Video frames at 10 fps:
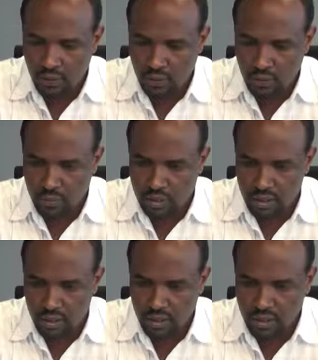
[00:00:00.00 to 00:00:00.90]
forms.
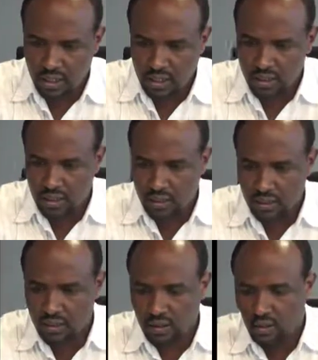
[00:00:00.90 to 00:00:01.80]
And then
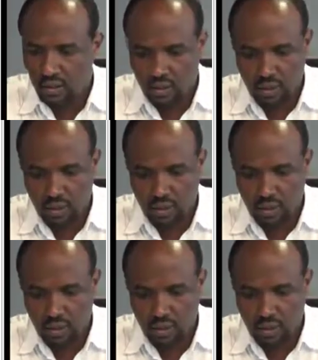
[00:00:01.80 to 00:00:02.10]
when